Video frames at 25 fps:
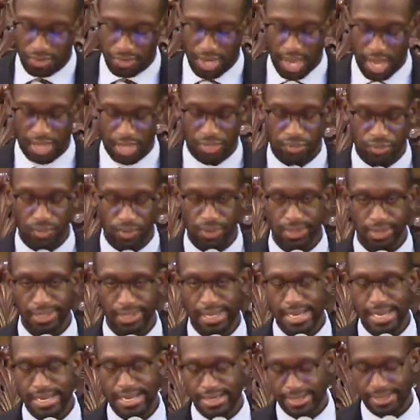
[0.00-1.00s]
Joshua
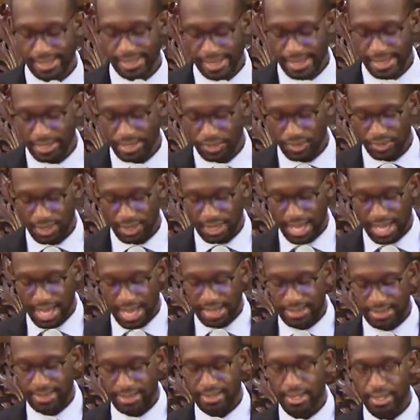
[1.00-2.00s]
leads the
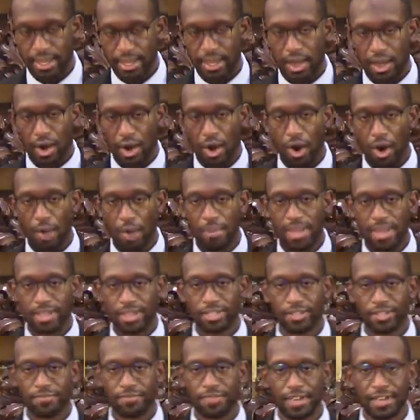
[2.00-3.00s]
Israelites' army
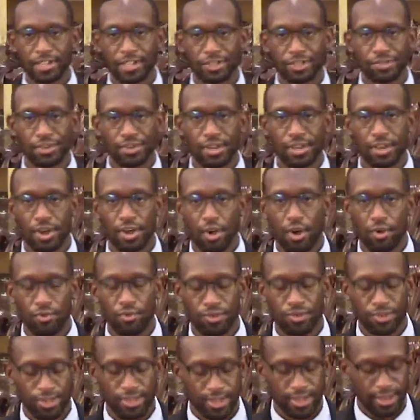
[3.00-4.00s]
to victory
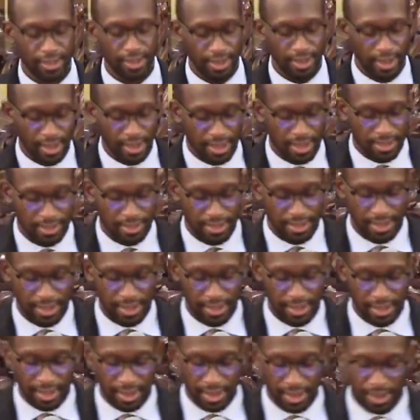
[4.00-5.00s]
over the
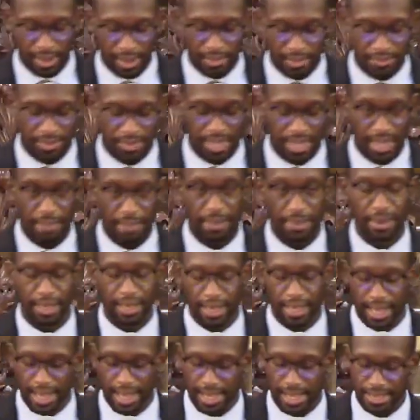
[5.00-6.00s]

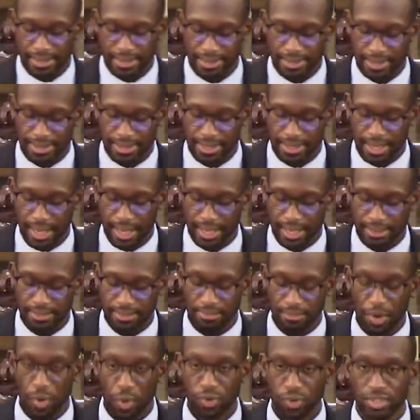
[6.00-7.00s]
Amalekites,
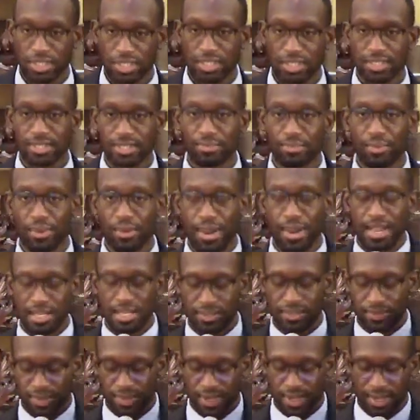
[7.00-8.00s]
as Moses
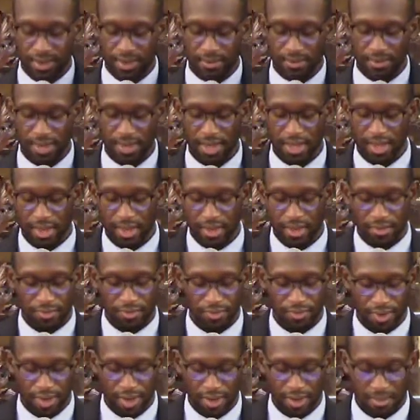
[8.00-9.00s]
prays for them
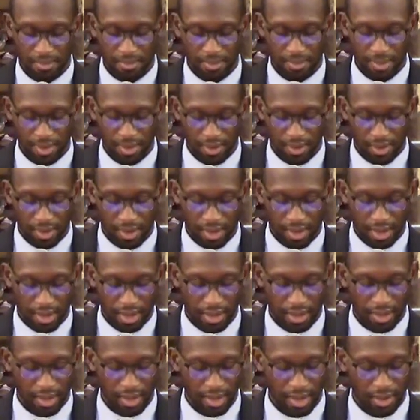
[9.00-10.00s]
from
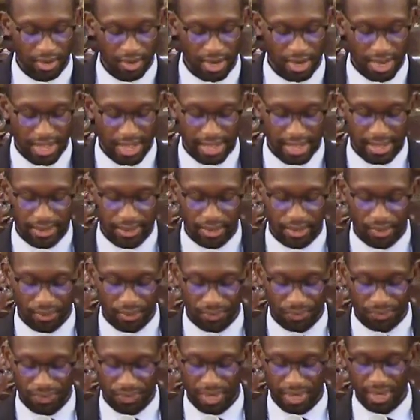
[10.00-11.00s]
on a
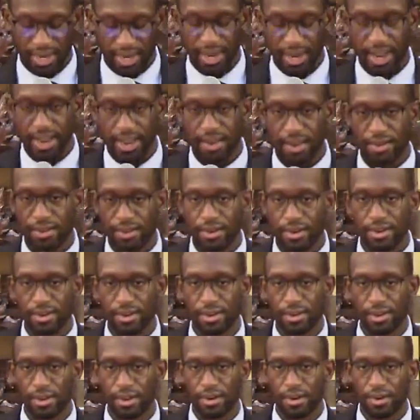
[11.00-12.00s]
hill, and Aaron
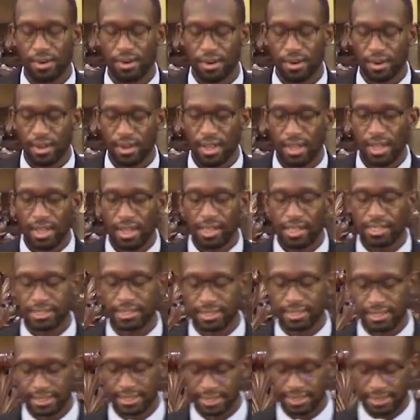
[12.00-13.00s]
and Hur
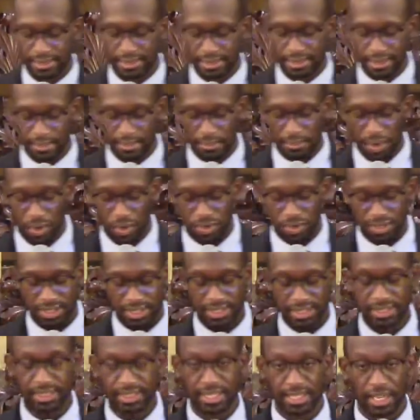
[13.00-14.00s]
assist
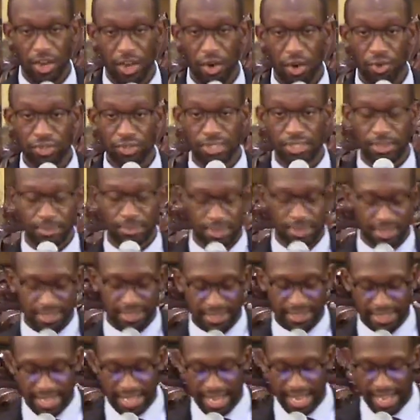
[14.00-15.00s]
Moses, and he holds up the
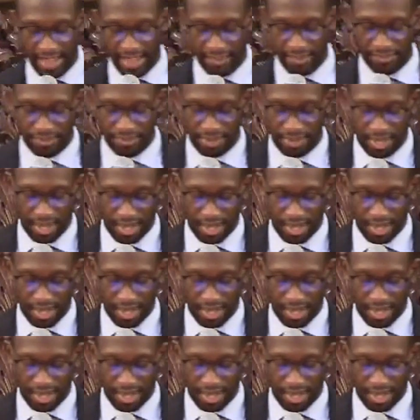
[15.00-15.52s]
staff